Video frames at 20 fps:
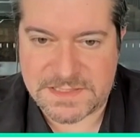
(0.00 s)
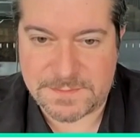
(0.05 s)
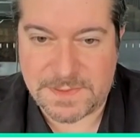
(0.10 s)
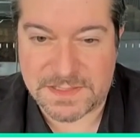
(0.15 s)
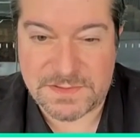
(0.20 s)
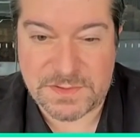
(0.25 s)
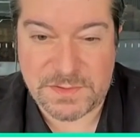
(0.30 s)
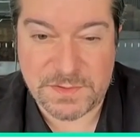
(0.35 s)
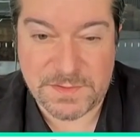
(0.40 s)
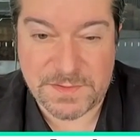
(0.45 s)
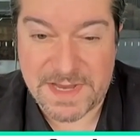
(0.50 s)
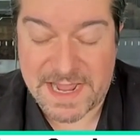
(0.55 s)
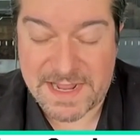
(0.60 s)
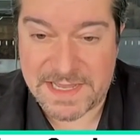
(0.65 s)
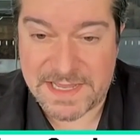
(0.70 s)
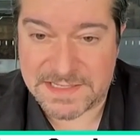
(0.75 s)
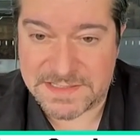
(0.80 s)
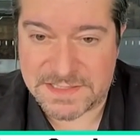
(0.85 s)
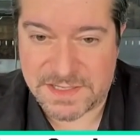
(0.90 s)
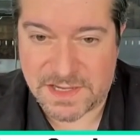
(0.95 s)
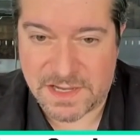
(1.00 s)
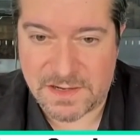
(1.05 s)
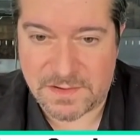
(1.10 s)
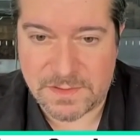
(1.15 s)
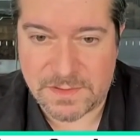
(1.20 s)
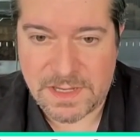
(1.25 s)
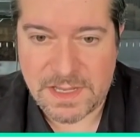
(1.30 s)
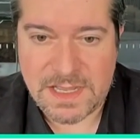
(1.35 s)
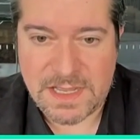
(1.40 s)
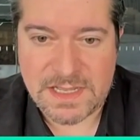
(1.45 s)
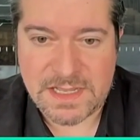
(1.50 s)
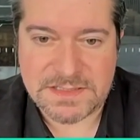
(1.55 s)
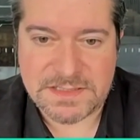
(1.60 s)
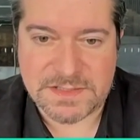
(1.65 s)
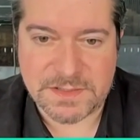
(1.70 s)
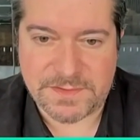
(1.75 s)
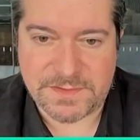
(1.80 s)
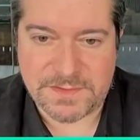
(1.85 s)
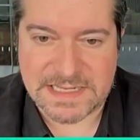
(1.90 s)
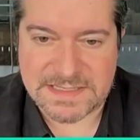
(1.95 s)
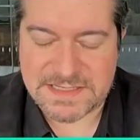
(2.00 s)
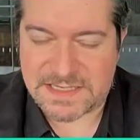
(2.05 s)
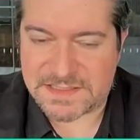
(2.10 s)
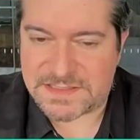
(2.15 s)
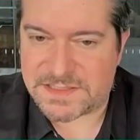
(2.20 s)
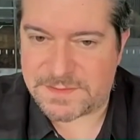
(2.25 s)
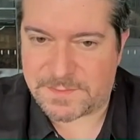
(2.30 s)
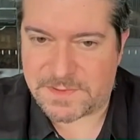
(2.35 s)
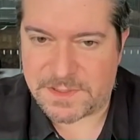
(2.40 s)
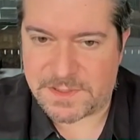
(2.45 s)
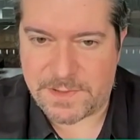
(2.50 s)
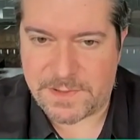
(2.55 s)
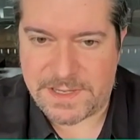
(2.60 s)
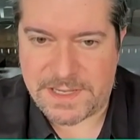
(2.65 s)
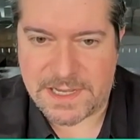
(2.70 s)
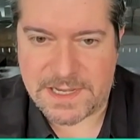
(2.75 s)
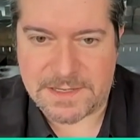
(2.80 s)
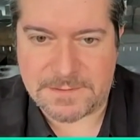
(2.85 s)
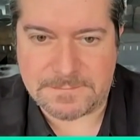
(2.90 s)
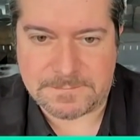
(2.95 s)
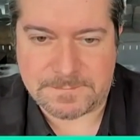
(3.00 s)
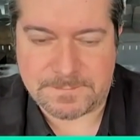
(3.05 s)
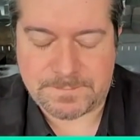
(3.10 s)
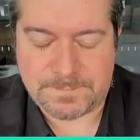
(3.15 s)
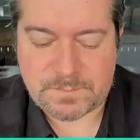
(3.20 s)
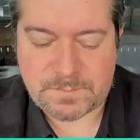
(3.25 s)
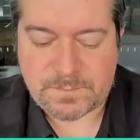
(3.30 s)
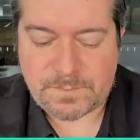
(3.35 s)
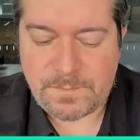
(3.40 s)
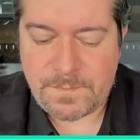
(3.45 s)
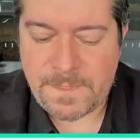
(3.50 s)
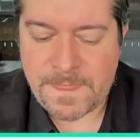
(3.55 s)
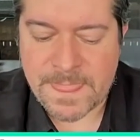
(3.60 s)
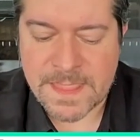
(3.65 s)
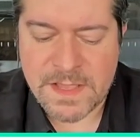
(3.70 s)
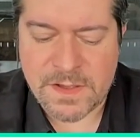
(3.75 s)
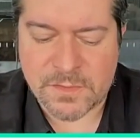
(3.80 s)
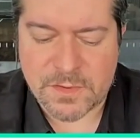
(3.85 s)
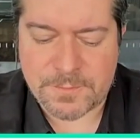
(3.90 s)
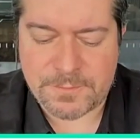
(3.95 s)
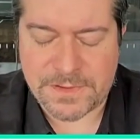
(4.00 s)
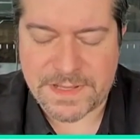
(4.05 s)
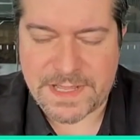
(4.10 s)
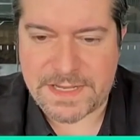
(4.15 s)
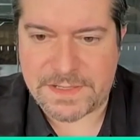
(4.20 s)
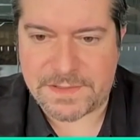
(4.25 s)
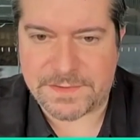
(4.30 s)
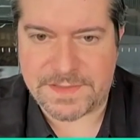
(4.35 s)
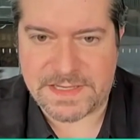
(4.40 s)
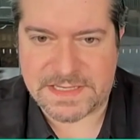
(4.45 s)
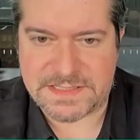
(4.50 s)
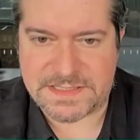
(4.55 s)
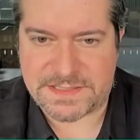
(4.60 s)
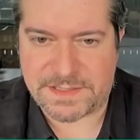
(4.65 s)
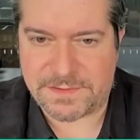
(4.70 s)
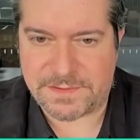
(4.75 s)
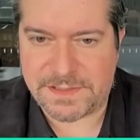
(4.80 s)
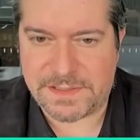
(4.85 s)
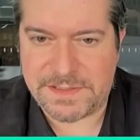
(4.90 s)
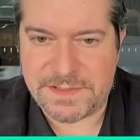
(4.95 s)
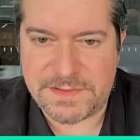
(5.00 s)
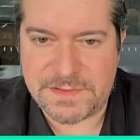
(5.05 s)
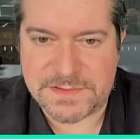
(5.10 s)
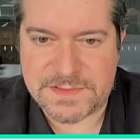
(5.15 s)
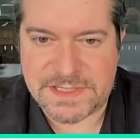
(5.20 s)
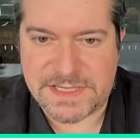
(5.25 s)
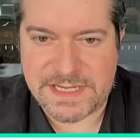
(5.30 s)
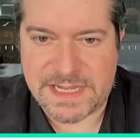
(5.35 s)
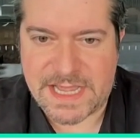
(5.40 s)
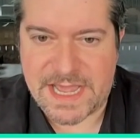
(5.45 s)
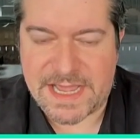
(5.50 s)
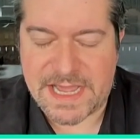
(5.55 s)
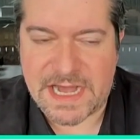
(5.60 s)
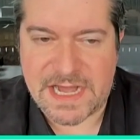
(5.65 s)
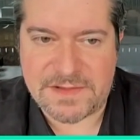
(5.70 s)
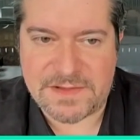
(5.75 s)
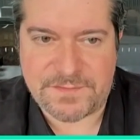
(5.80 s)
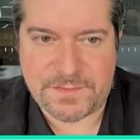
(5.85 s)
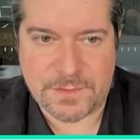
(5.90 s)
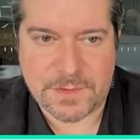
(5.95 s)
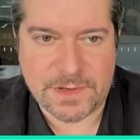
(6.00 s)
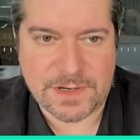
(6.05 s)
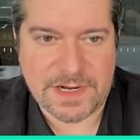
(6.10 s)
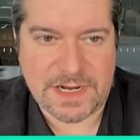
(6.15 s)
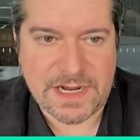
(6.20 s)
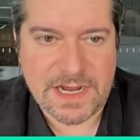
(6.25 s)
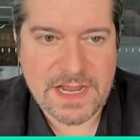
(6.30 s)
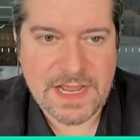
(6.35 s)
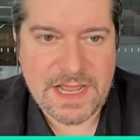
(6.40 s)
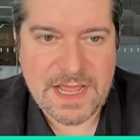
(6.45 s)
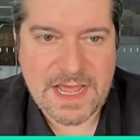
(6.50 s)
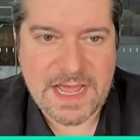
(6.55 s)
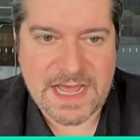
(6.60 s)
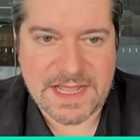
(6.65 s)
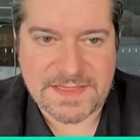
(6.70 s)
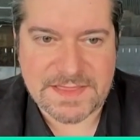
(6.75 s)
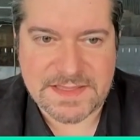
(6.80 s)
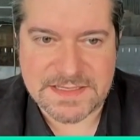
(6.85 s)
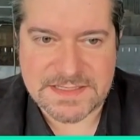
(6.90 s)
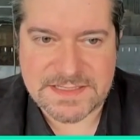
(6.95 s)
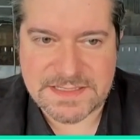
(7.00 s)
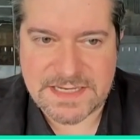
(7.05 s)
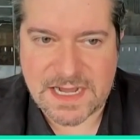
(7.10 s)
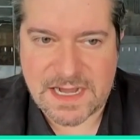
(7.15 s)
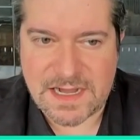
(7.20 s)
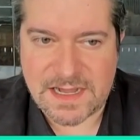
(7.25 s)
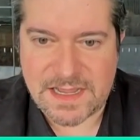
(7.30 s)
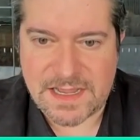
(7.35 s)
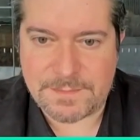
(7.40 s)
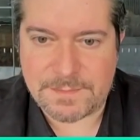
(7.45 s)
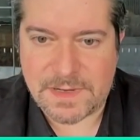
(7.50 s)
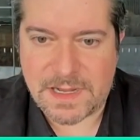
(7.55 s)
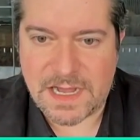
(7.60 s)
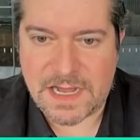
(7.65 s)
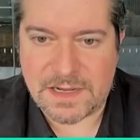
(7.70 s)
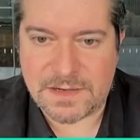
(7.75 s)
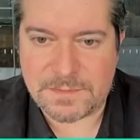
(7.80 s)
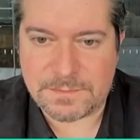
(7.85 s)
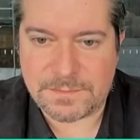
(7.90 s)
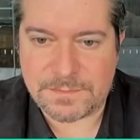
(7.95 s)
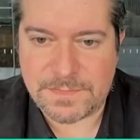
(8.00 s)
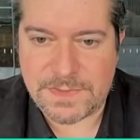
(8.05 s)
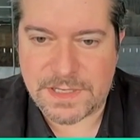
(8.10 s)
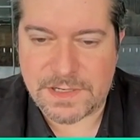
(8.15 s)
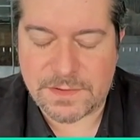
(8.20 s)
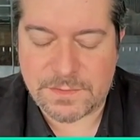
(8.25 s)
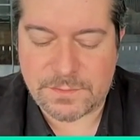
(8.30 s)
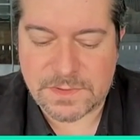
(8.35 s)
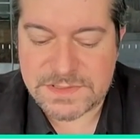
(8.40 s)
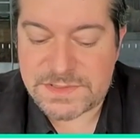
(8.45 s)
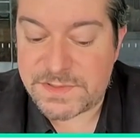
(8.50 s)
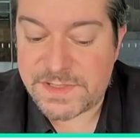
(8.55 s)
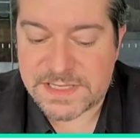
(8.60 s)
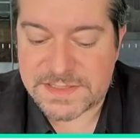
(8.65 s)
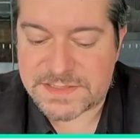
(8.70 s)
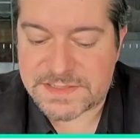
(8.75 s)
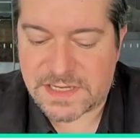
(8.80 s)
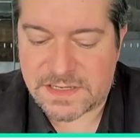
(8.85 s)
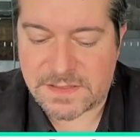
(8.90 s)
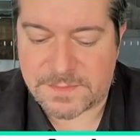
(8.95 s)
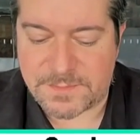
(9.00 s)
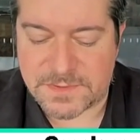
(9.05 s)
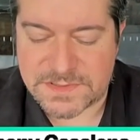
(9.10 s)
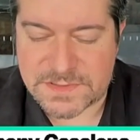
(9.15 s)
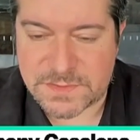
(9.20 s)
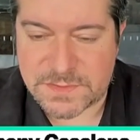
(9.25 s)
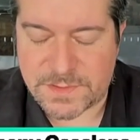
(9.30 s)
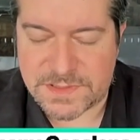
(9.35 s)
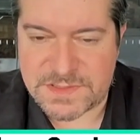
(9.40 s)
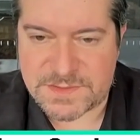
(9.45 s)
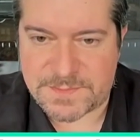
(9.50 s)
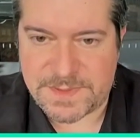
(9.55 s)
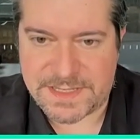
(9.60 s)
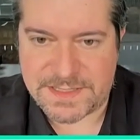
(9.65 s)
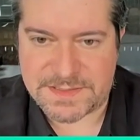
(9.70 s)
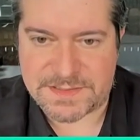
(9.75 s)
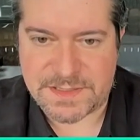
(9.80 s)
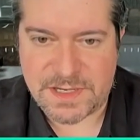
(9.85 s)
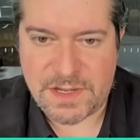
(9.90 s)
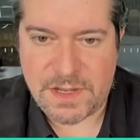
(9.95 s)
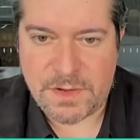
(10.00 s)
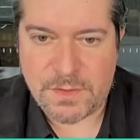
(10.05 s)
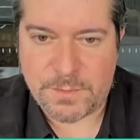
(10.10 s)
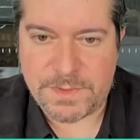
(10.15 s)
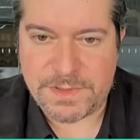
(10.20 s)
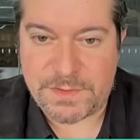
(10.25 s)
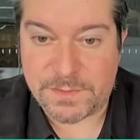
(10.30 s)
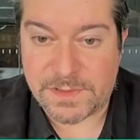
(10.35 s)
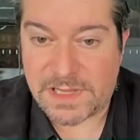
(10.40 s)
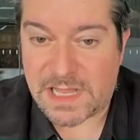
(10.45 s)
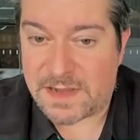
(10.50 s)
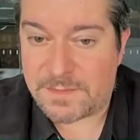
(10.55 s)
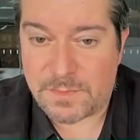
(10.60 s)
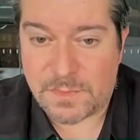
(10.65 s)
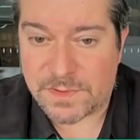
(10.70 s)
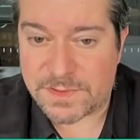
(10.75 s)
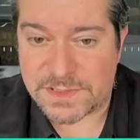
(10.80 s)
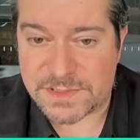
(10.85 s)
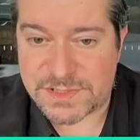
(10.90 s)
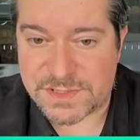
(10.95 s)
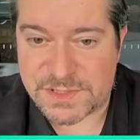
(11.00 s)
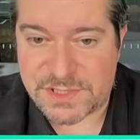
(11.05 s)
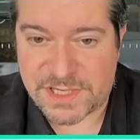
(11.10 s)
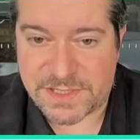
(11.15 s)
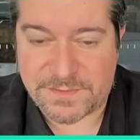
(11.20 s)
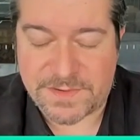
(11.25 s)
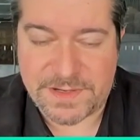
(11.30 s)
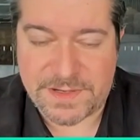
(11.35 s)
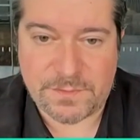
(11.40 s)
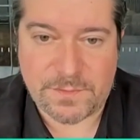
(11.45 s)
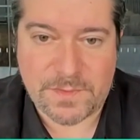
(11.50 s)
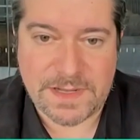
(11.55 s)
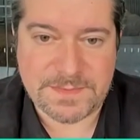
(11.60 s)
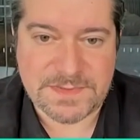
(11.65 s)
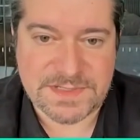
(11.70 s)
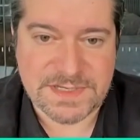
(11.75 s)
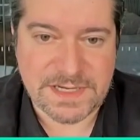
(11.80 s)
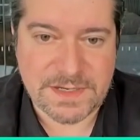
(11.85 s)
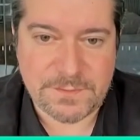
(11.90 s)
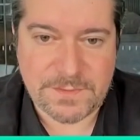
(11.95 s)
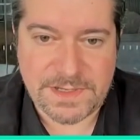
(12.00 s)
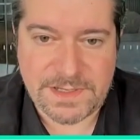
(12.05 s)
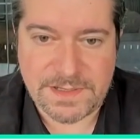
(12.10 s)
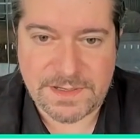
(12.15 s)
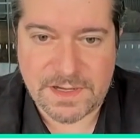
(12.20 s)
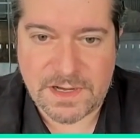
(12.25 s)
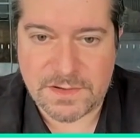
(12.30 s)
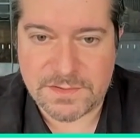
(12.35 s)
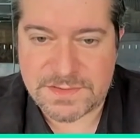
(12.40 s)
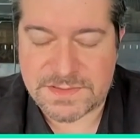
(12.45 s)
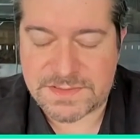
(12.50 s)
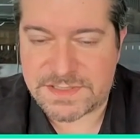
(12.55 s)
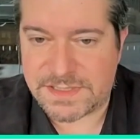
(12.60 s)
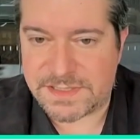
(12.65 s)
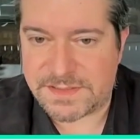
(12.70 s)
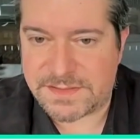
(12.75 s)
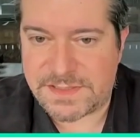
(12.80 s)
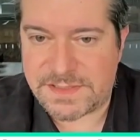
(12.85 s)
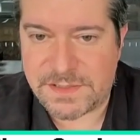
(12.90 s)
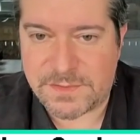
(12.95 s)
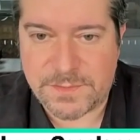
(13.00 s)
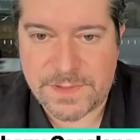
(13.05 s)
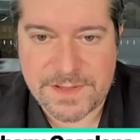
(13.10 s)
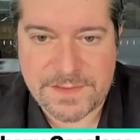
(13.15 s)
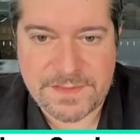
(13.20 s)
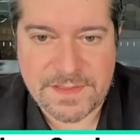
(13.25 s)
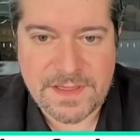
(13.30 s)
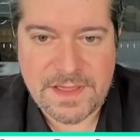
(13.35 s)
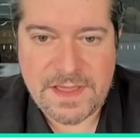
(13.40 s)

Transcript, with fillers: about two decades ago. So that's not something we um, you know are planning on necessarily using AI for at this time. Um, you know, once you get started up with Squarespace, we do a lot more than just generate a website. We host it, deal with